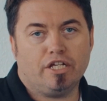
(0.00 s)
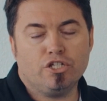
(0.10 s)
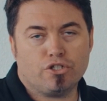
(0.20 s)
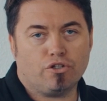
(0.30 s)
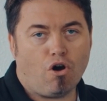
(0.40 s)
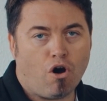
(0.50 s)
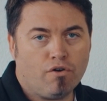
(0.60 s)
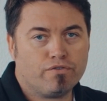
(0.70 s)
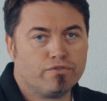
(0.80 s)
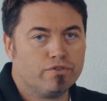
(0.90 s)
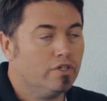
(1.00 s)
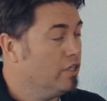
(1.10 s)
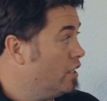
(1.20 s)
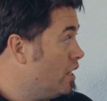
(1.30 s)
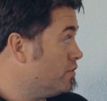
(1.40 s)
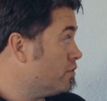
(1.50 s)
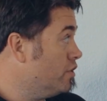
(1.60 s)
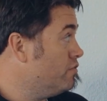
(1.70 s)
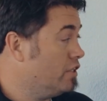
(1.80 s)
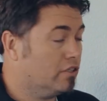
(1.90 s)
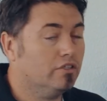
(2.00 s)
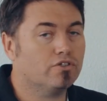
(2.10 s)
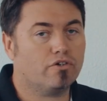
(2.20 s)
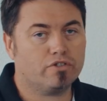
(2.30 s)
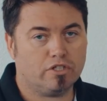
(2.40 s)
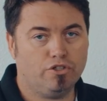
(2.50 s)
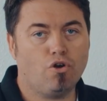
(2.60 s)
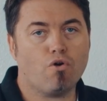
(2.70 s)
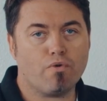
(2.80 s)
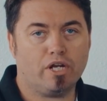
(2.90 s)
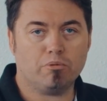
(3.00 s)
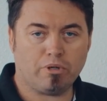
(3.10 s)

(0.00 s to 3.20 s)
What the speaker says: engine off. And so the vehicle is obviously not ready,